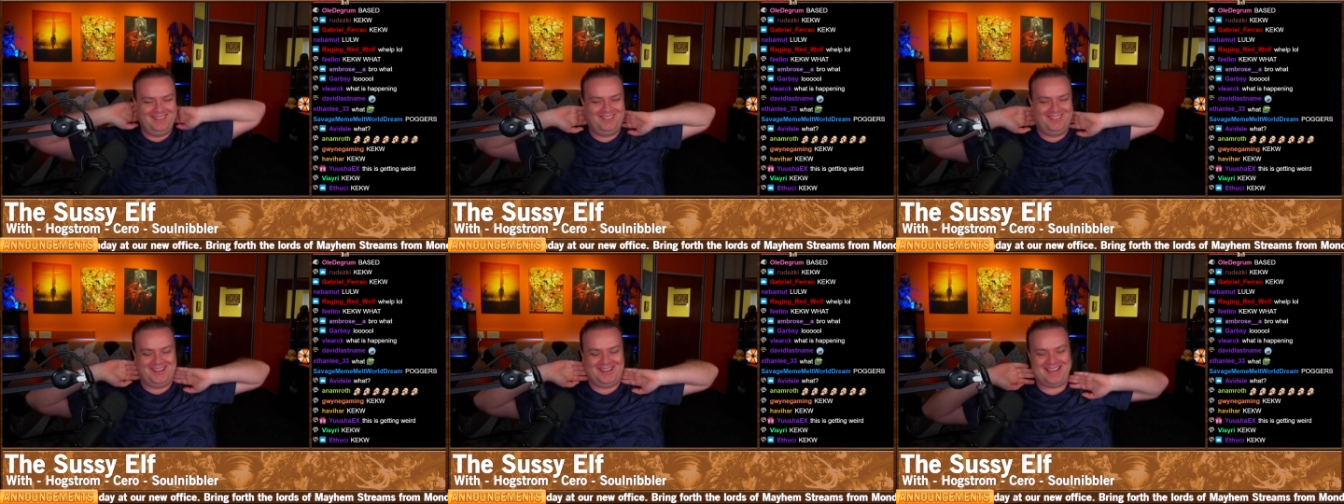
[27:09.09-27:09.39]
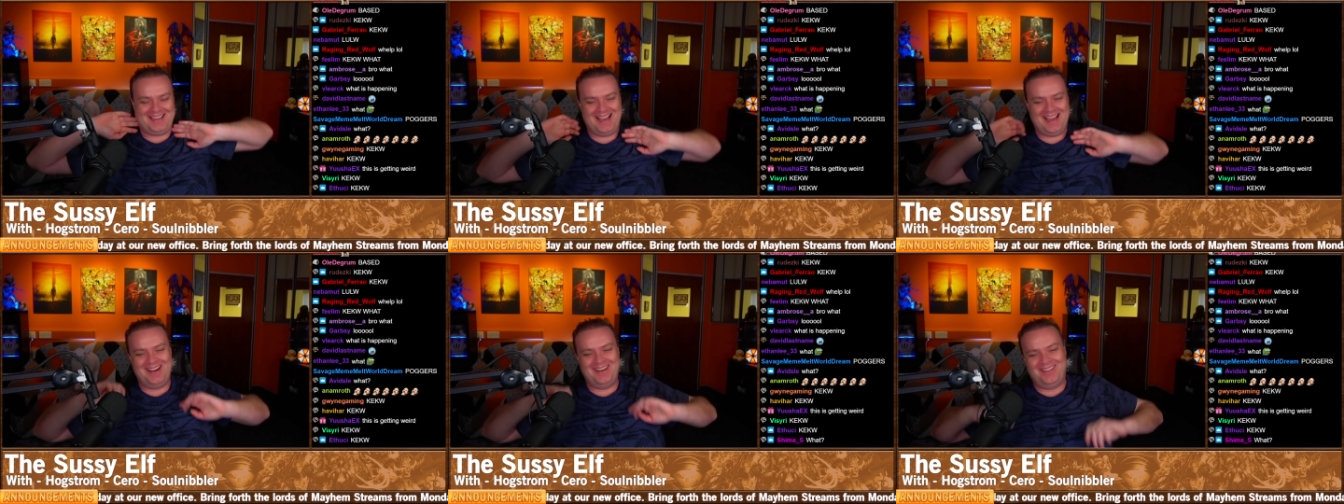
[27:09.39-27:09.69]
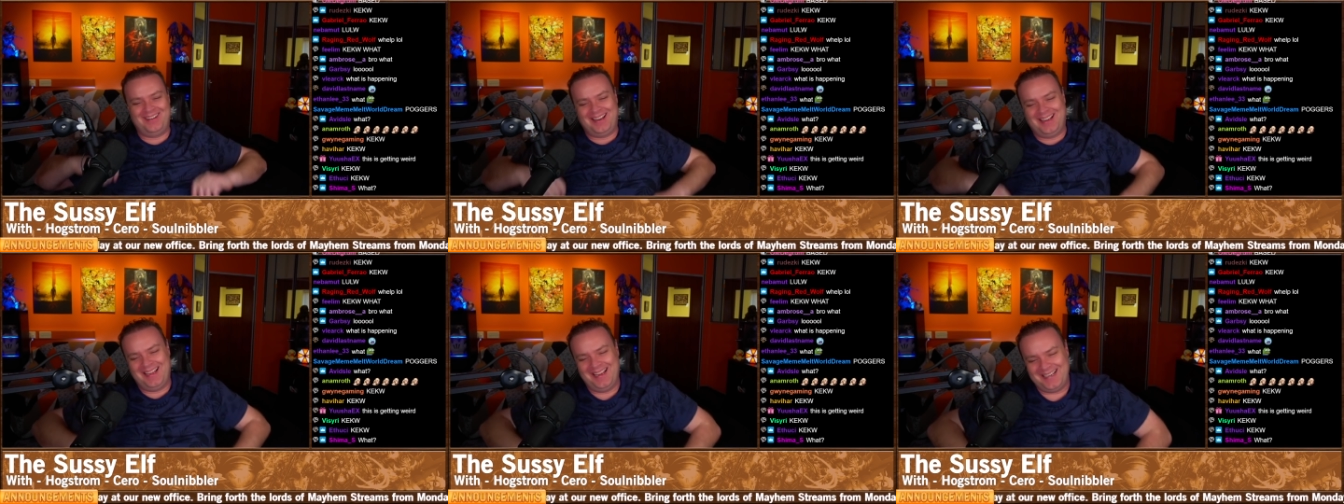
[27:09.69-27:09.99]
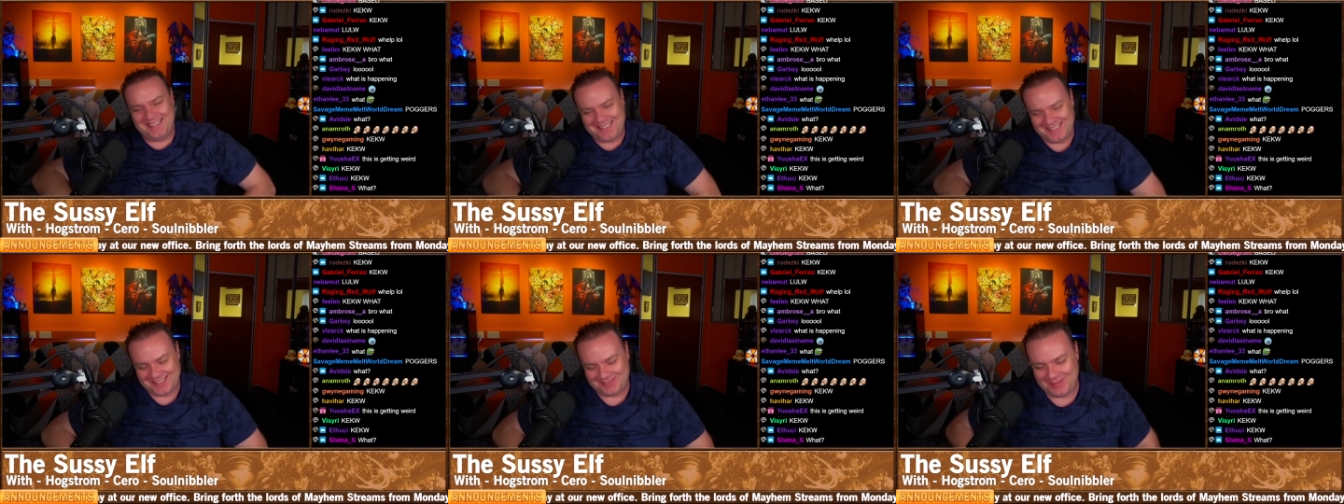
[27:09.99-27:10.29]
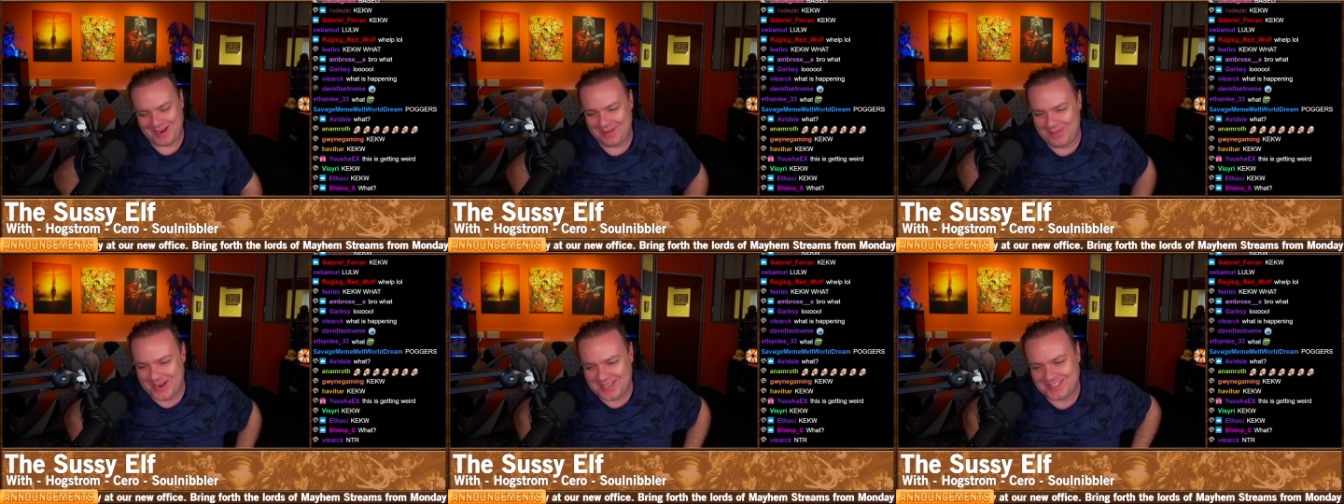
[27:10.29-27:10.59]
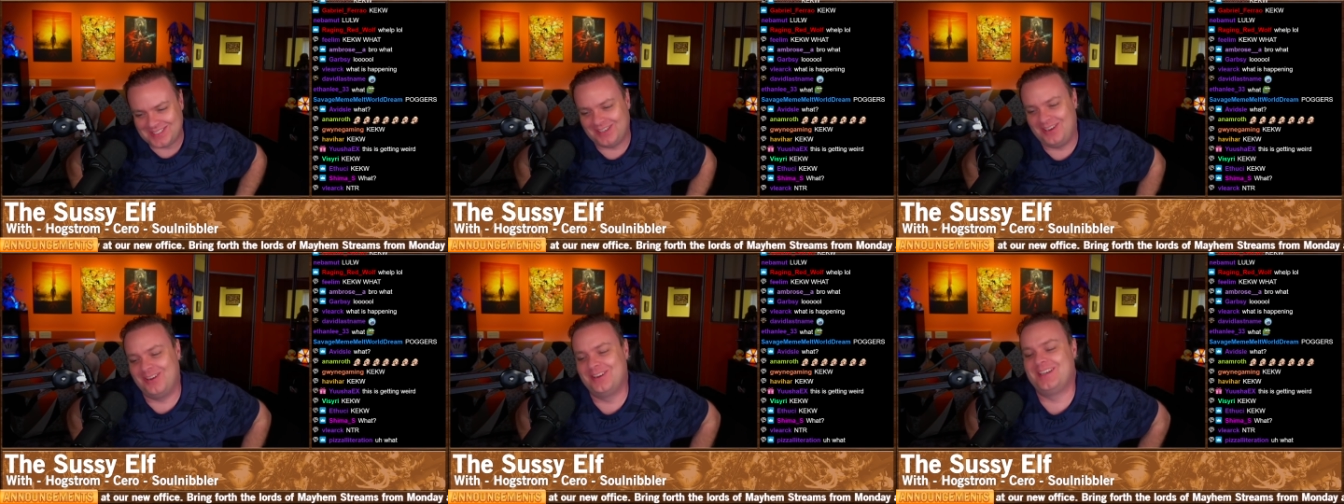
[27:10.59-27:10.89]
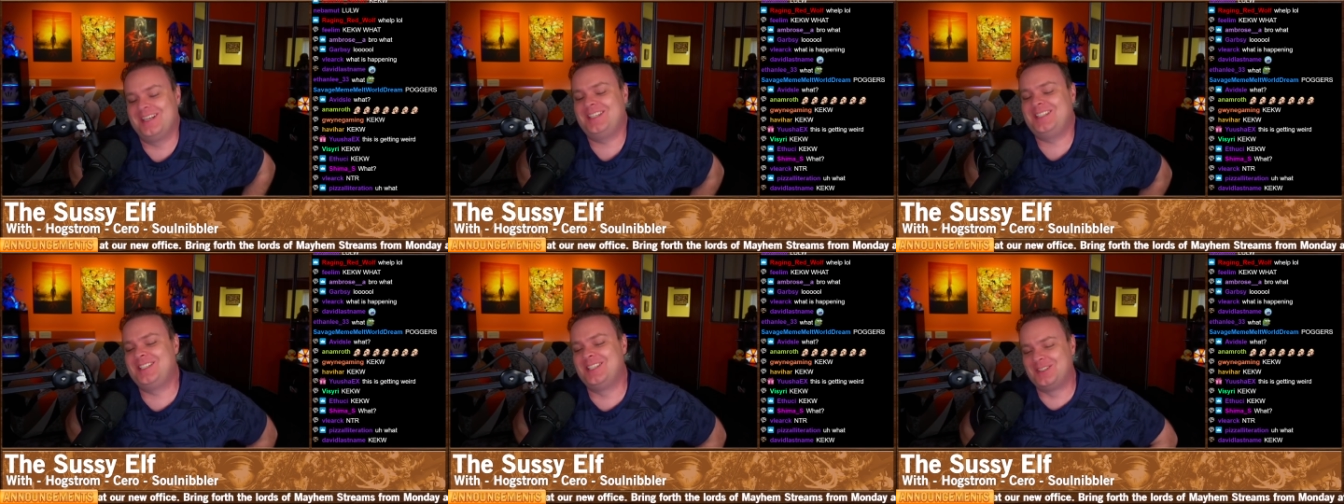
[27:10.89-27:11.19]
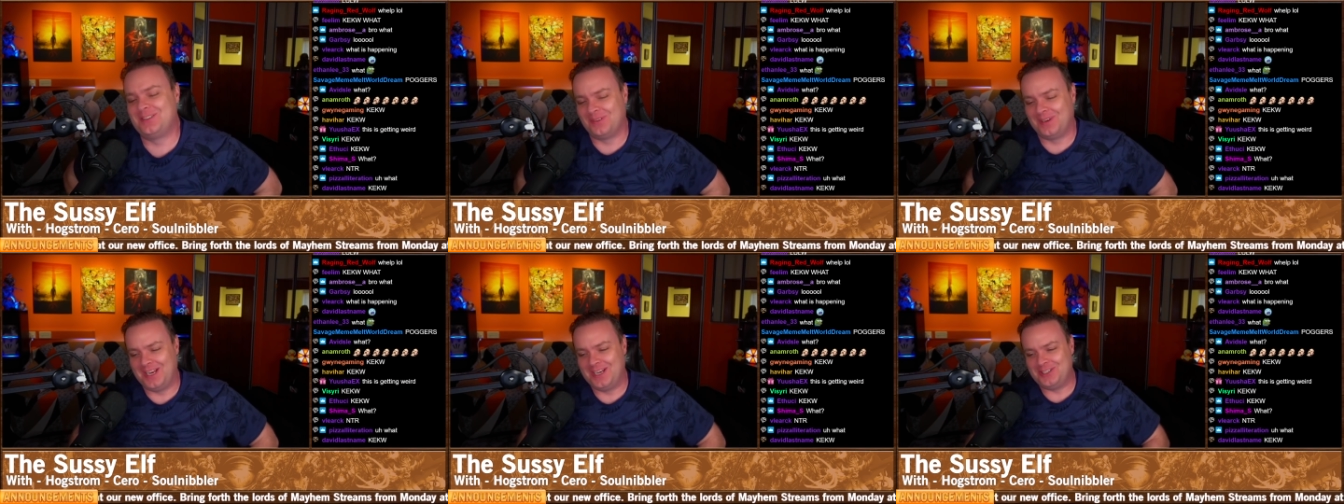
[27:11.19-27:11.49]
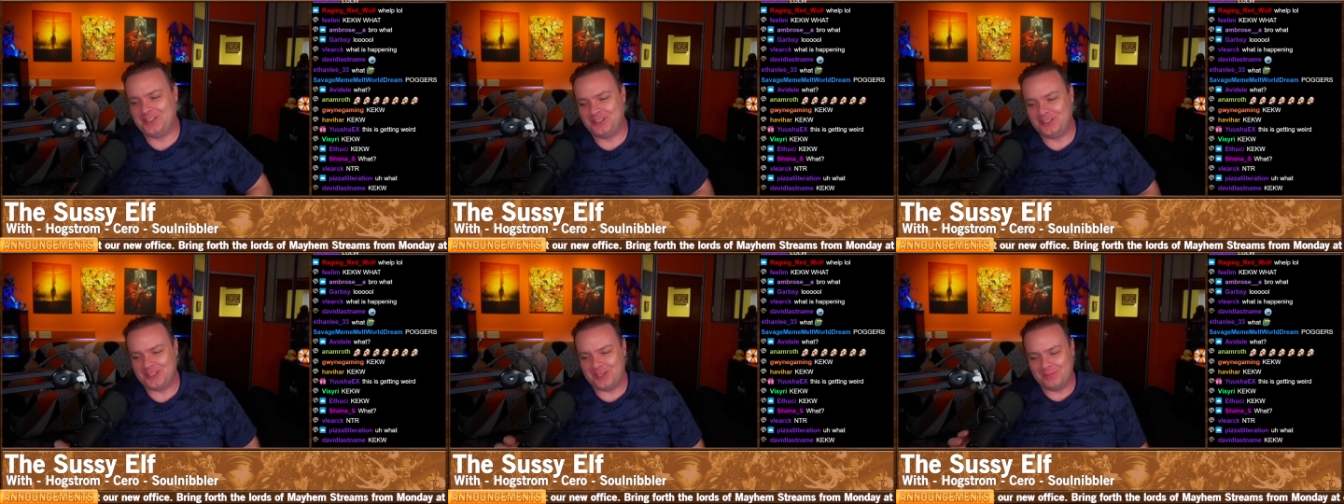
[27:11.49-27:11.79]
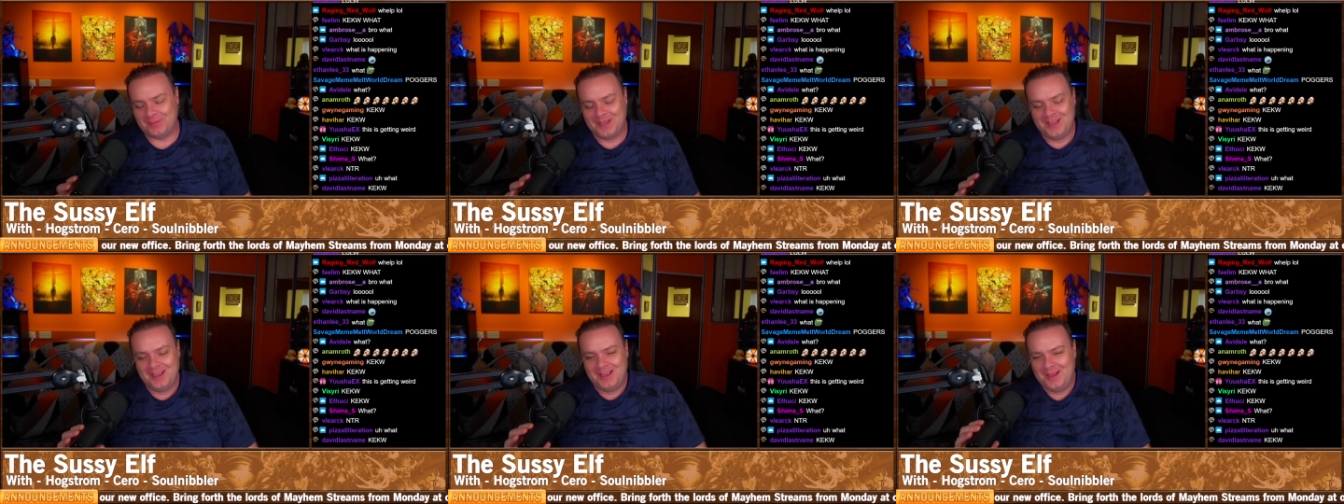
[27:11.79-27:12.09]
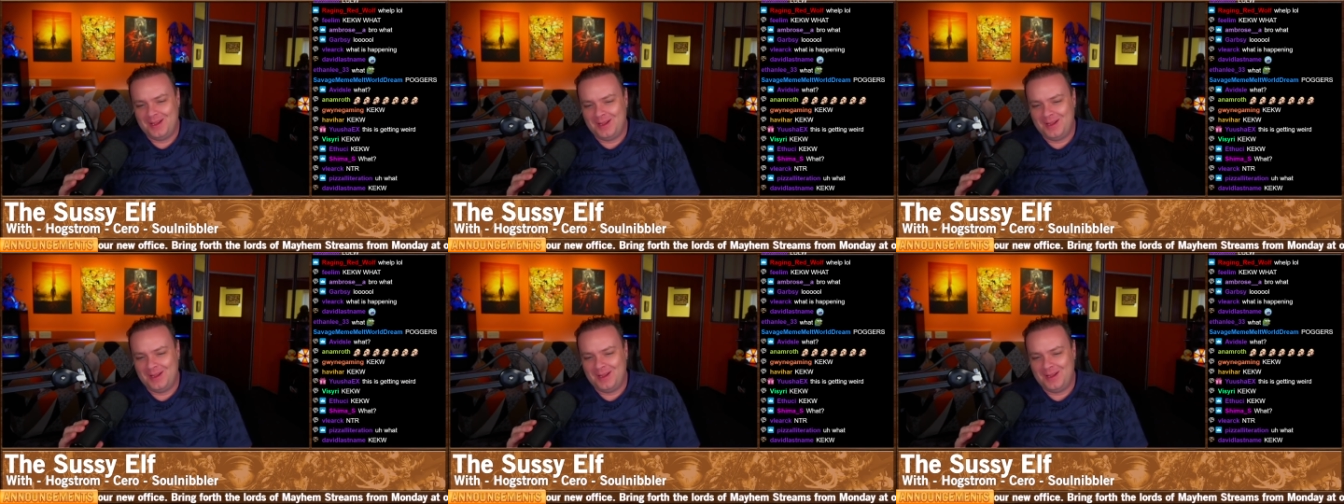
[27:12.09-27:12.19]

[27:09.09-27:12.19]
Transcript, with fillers: What kind of relationship? Maybe it's a long distance relationship.